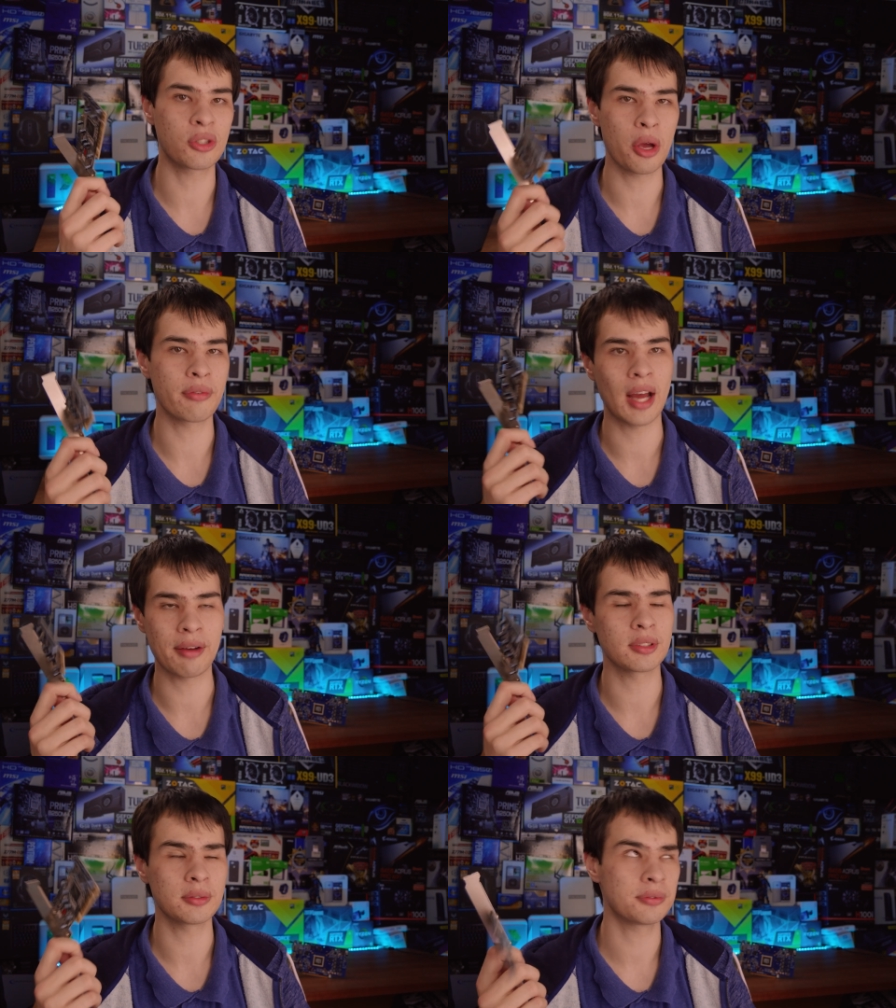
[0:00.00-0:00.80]
server. I
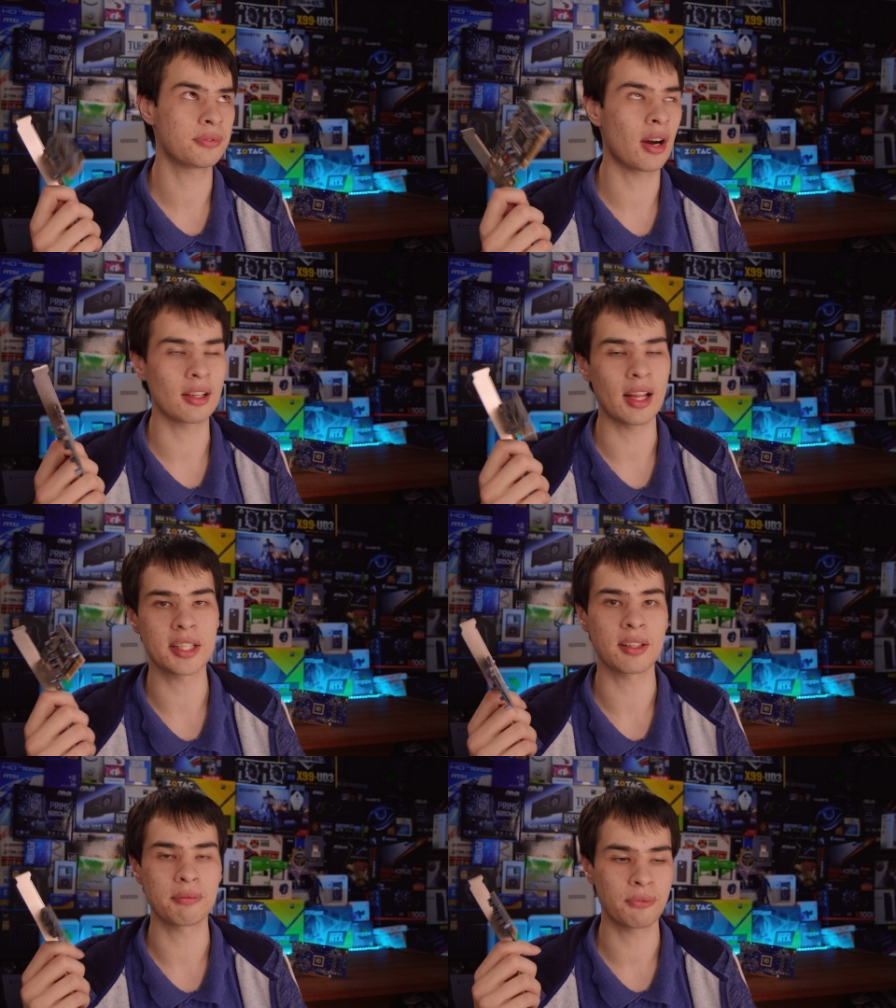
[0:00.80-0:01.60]
haven't
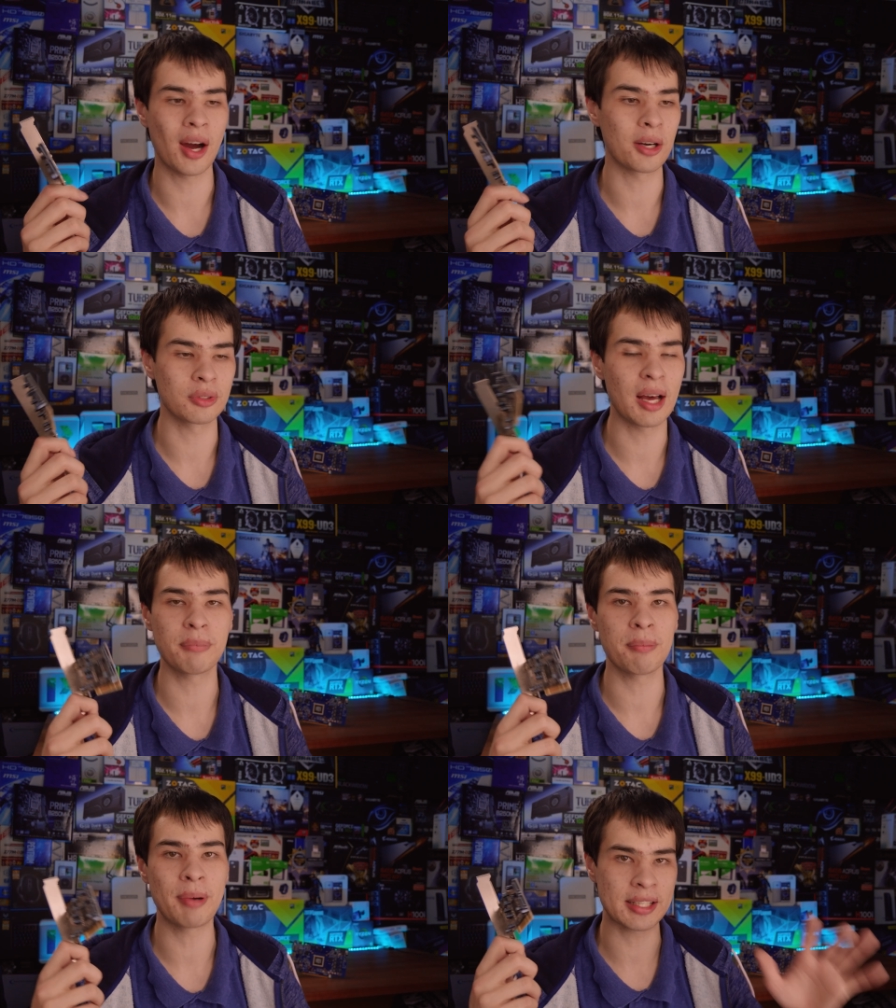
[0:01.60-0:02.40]
finalized the final
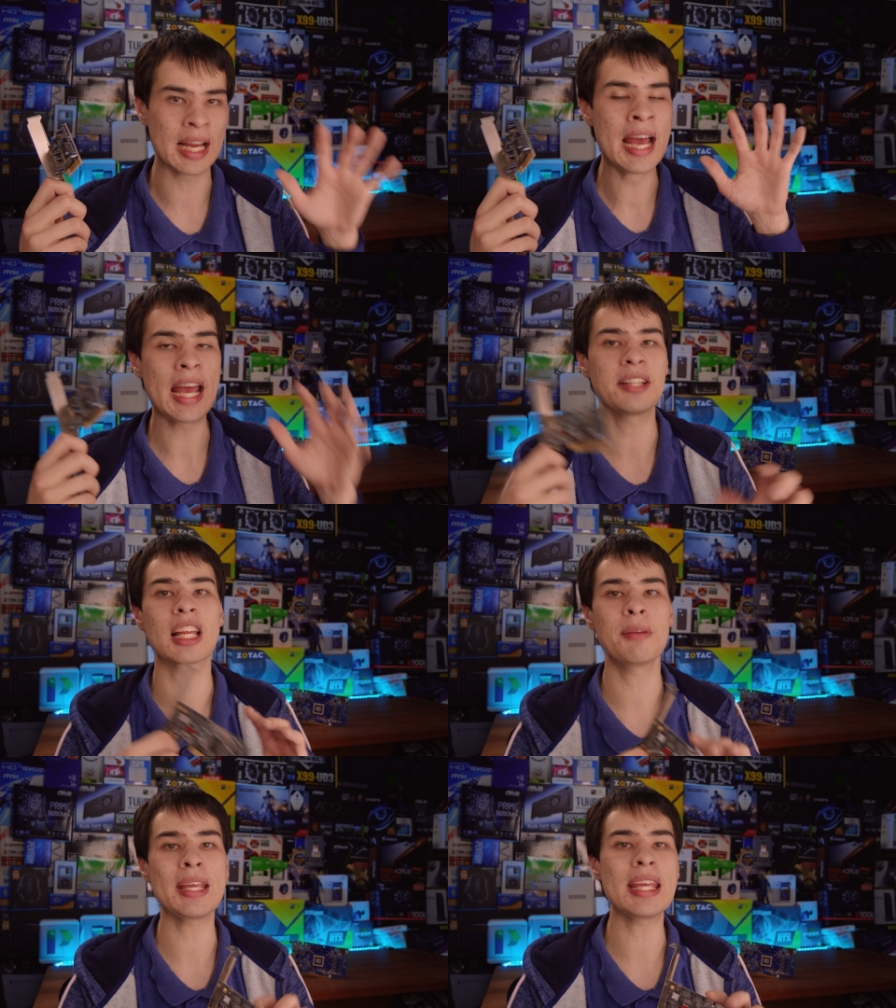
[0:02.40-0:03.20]
number, but it's
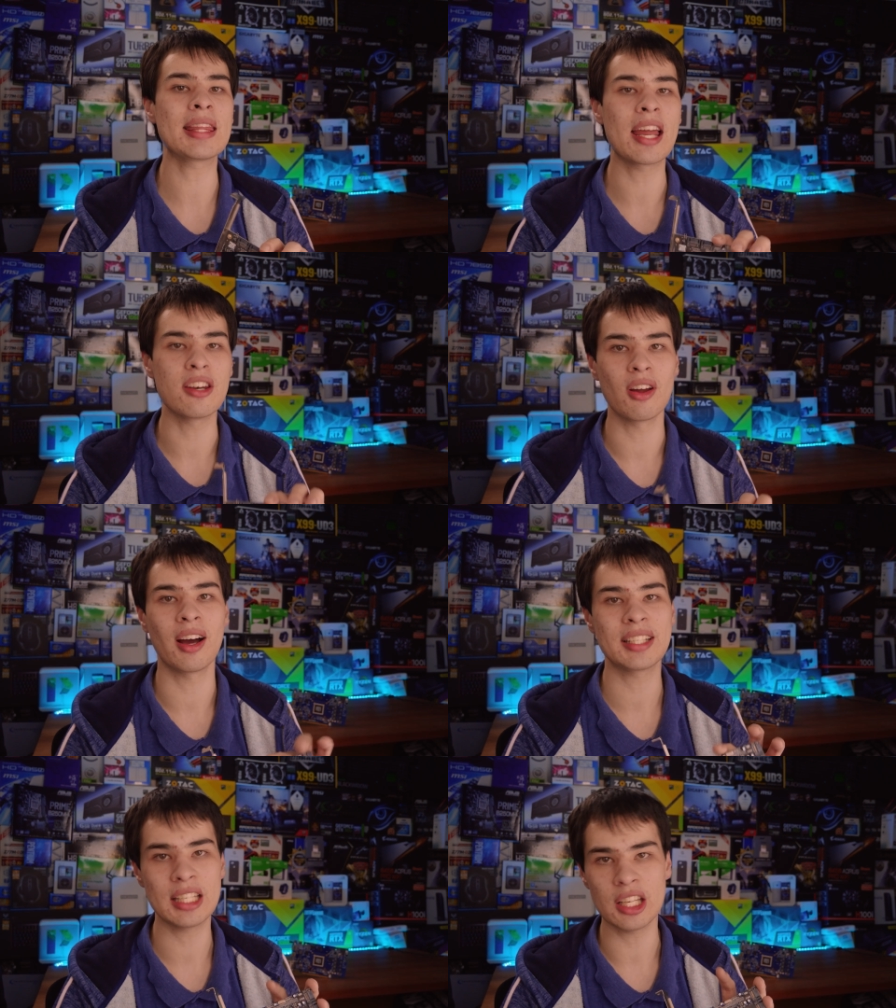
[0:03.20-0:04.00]
going to be in that
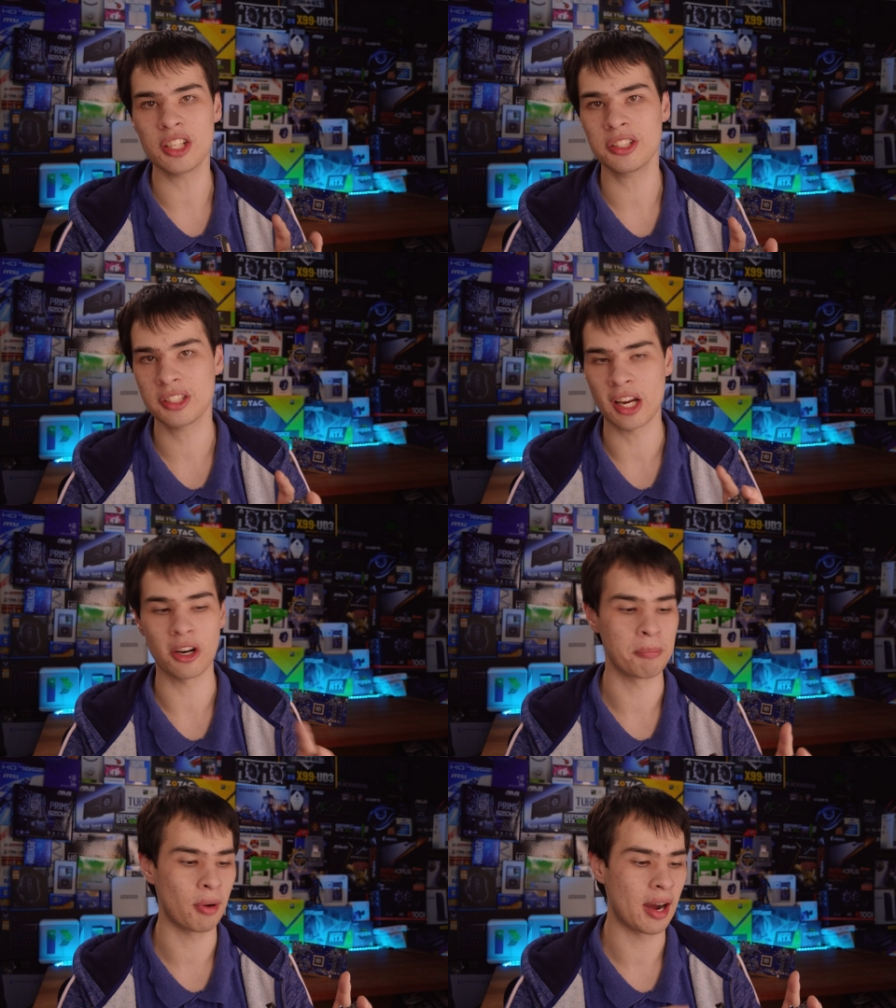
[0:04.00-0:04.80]
90-ish
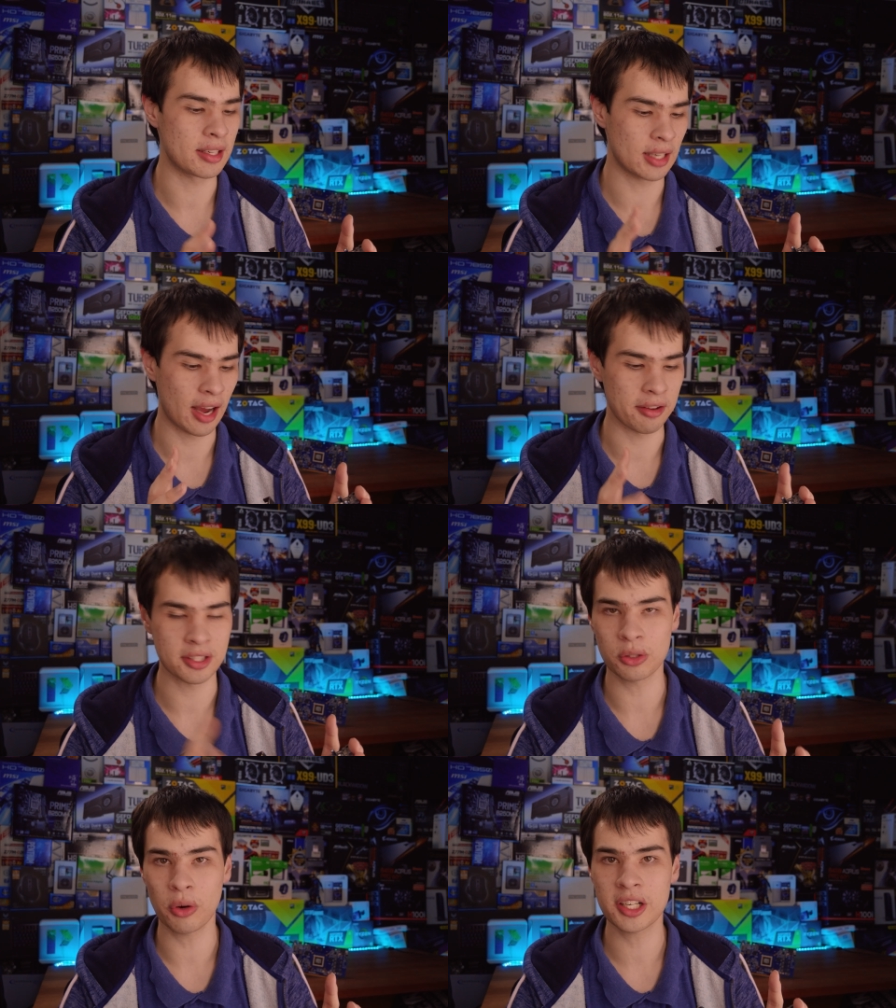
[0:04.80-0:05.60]
terabyte uh,
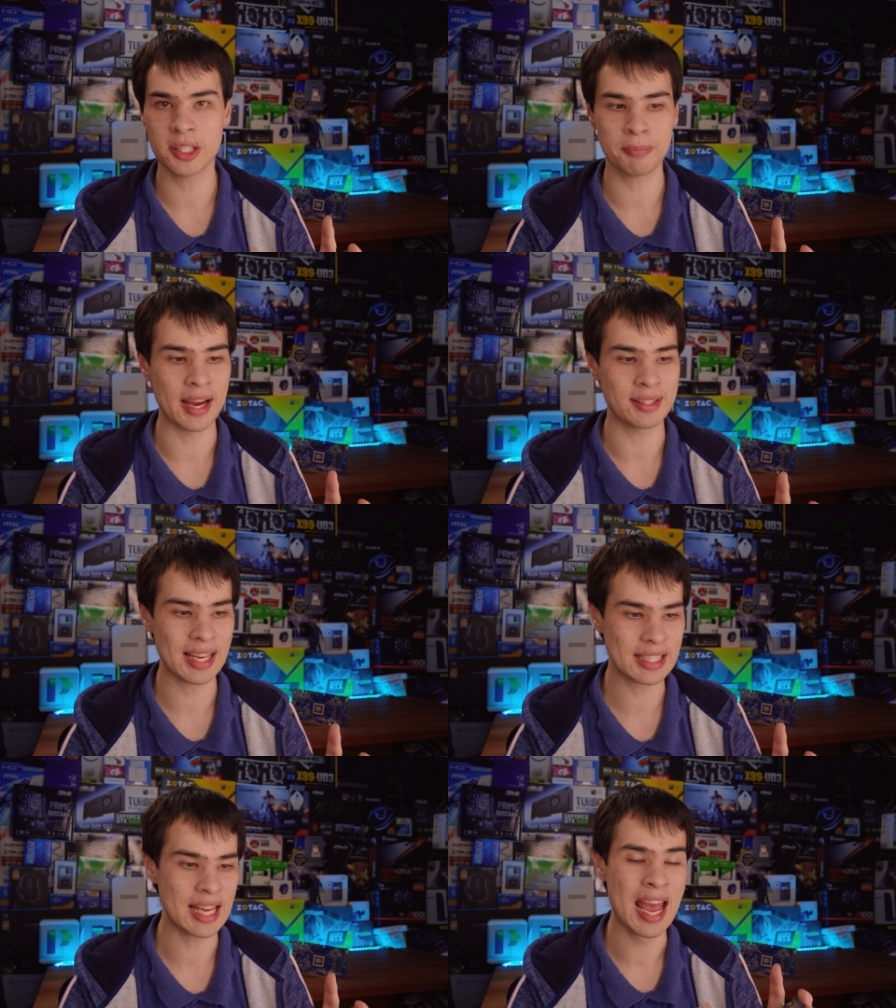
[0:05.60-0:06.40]
storage space,
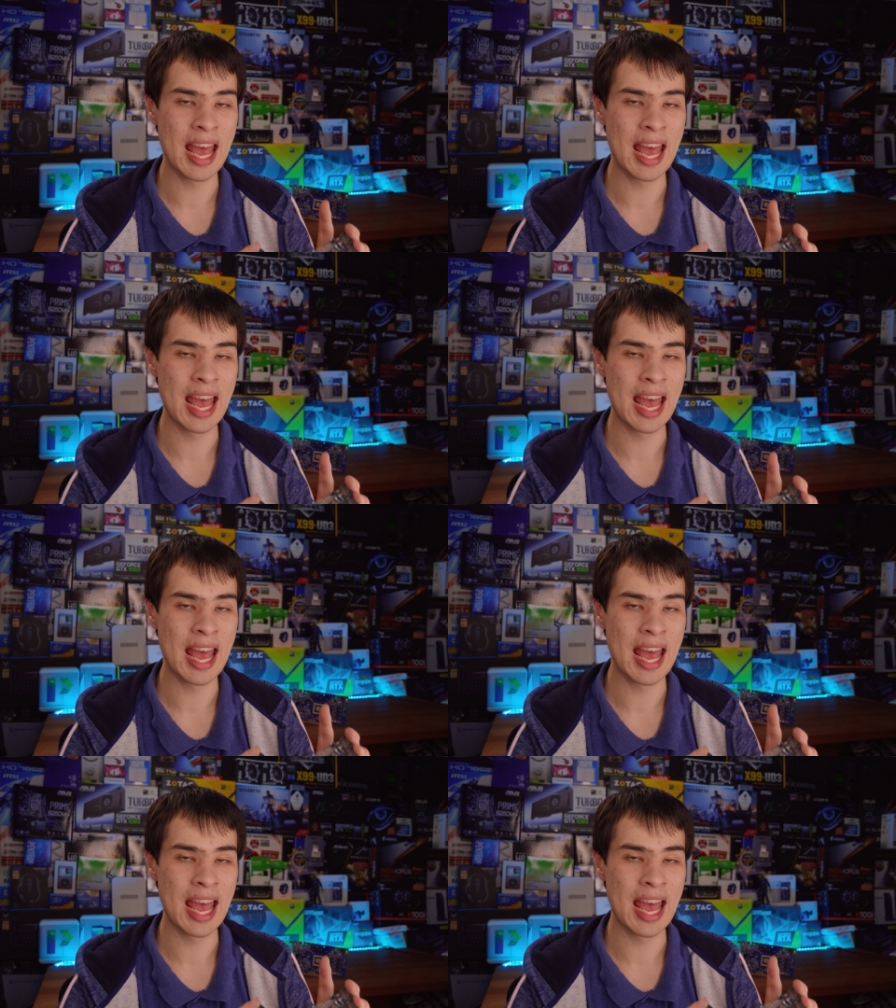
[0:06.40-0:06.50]
and